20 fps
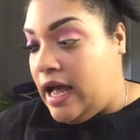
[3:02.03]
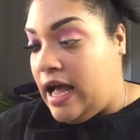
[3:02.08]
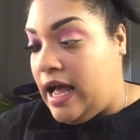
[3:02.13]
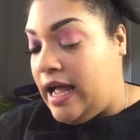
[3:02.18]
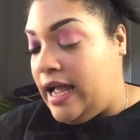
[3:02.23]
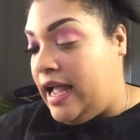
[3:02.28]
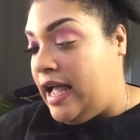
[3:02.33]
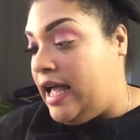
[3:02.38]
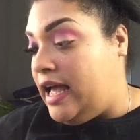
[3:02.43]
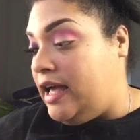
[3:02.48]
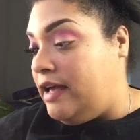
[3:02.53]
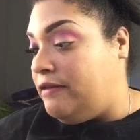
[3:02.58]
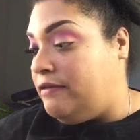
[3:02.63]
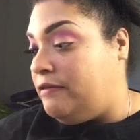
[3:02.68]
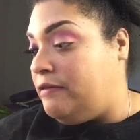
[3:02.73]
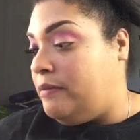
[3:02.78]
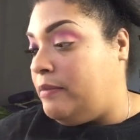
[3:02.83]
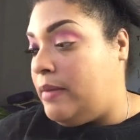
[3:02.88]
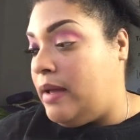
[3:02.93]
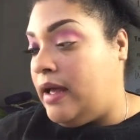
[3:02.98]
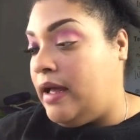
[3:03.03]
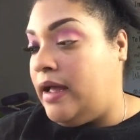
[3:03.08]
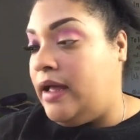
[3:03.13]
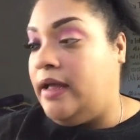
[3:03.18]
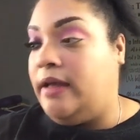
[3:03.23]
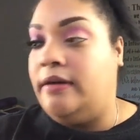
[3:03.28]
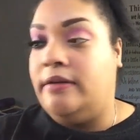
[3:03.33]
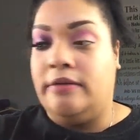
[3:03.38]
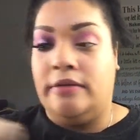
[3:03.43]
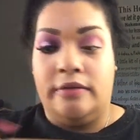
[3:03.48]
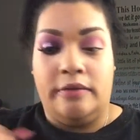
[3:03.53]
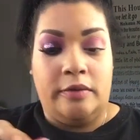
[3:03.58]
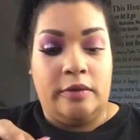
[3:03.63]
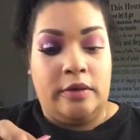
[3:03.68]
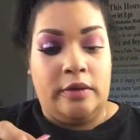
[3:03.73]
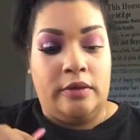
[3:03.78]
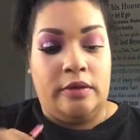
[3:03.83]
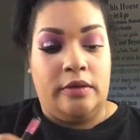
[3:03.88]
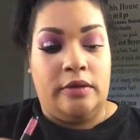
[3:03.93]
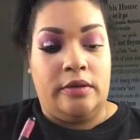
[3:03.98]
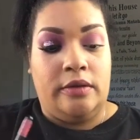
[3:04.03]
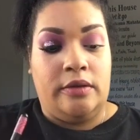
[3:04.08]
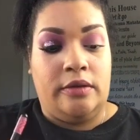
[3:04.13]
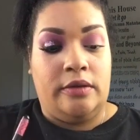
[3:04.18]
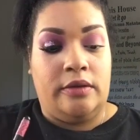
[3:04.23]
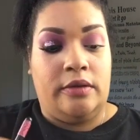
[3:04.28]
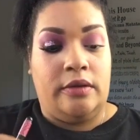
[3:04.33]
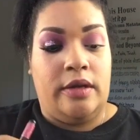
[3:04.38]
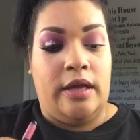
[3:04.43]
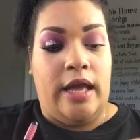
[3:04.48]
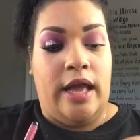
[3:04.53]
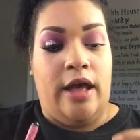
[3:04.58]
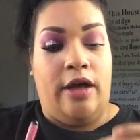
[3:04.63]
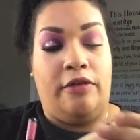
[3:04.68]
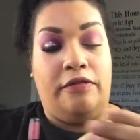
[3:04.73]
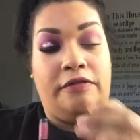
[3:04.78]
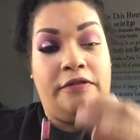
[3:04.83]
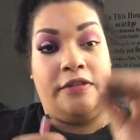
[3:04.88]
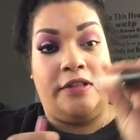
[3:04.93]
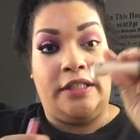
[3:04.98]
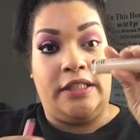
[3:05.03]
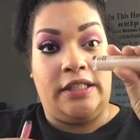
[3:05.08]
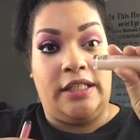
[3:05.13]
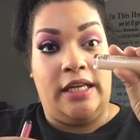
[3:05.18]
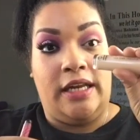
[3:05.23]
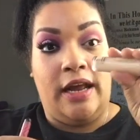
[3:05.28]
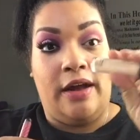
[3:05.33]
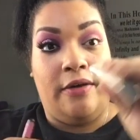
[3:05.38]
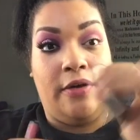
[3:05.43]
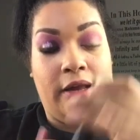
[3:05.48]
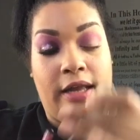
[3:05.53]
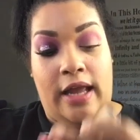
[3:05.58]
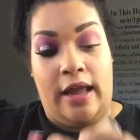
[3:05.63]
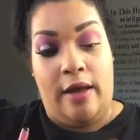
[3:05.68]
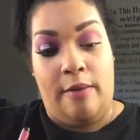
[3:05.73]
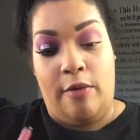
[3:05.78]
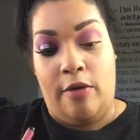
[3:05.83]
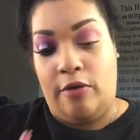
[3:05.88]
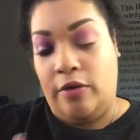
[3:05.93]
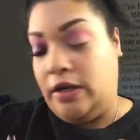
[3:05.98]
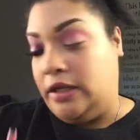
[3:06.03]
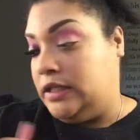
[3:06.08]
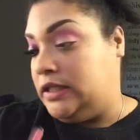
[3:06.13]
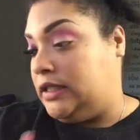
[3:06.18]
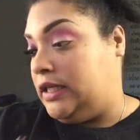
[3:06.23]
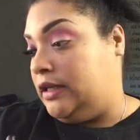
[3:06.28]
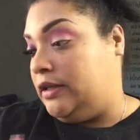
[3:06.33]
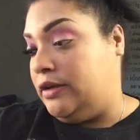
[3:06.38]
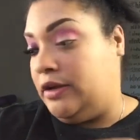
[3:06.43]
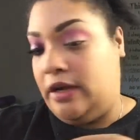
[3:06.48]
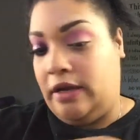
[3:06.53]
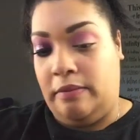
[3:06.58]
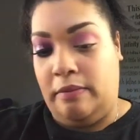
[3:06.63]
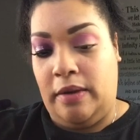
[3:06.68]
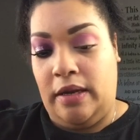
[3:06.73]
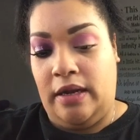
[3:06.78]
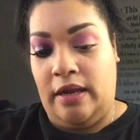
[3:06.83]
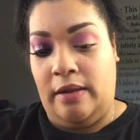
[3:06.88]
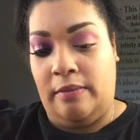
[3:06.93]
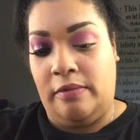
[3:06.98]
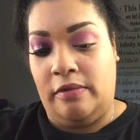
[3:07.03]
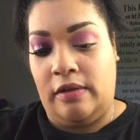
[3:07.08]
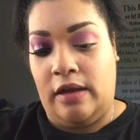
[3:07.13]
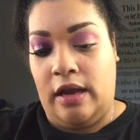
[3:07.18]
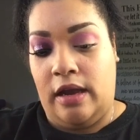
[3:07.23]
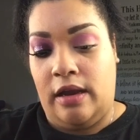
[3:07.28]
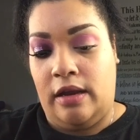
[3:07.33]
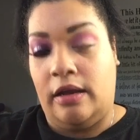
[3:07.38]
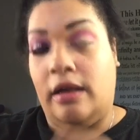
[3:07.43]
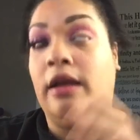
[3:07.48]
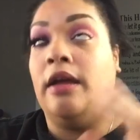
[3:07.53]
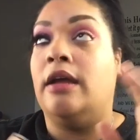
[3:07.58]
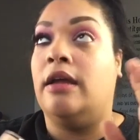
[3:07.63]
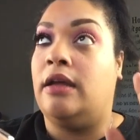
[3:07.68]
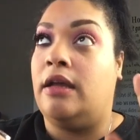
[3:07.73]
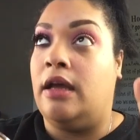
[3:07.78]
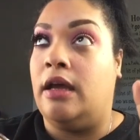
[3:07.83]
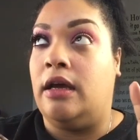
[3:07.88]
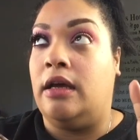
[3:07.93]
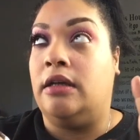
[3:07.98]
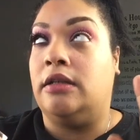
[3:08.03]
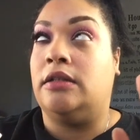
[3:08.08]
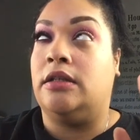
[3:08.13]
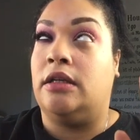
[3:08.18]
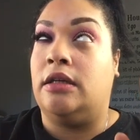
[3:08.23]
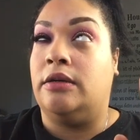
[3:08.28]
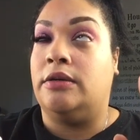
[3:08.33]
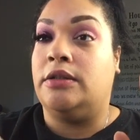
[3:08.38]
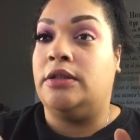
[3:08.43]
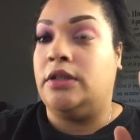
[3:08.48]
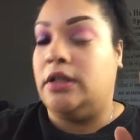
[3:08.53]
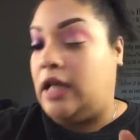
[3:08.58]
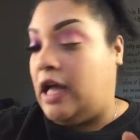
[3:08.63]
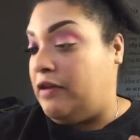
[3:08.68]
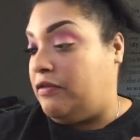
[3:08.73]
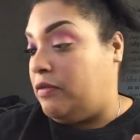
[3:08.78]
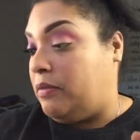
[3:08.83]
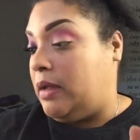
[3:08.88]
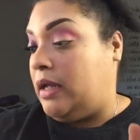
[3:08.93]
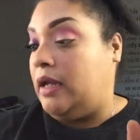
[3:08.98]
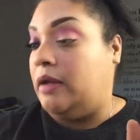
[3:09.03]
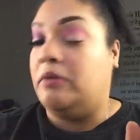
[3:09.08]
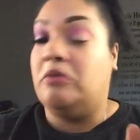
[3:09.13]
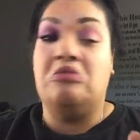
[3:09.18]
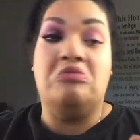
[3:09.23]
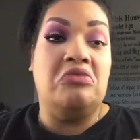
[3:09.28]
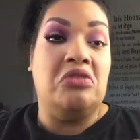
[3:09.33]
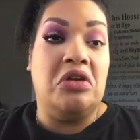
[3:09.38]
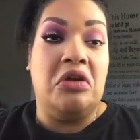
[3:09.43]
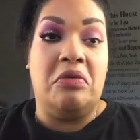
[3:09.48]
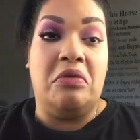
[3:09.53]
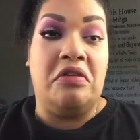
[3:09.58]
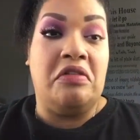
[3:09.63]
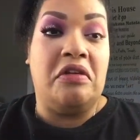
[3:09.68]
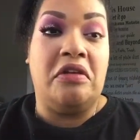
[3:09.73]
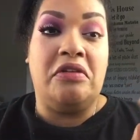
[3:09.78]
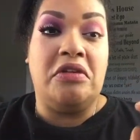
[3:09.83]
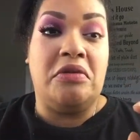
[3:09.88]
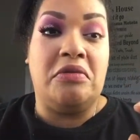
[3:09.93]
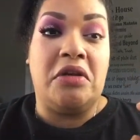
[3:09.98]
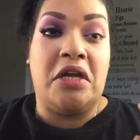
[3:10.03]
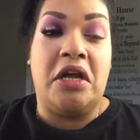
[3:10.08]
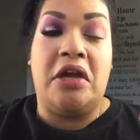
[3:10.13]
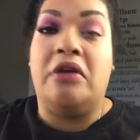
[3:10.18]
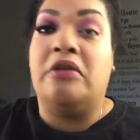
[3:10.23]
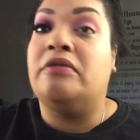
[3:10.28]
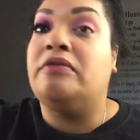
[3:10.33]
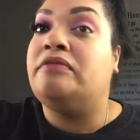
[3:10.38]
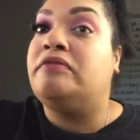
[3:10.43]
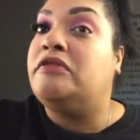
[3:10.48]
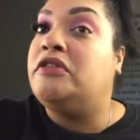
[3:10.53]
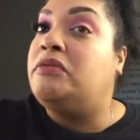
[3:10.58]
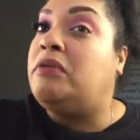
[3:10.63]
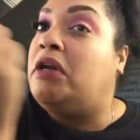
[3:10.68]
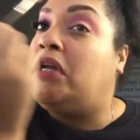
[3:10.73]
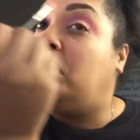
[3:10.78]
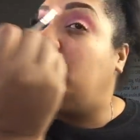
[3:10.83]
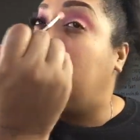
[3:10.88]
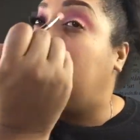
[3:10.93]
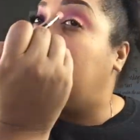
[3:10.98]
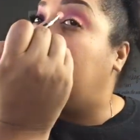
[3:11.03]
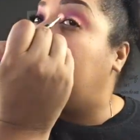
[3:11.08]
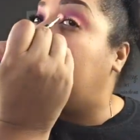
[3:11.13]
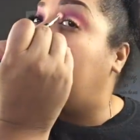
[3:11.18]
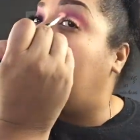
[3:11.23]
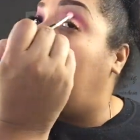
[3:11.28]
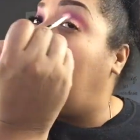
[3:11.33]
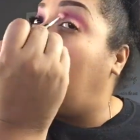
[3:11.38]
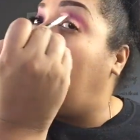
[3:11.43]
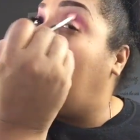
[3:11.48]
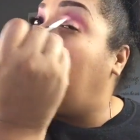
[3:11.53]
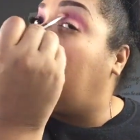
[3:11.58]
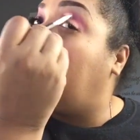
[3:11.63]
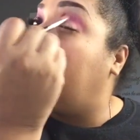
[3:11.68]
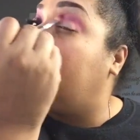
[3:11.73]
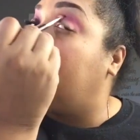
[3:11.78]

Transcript: I have my e.l.f. 16-hour camo concealer in medium sand. Yes, I know it's too light for me. Deal with it. Don't care. It's what I use. It's what I like.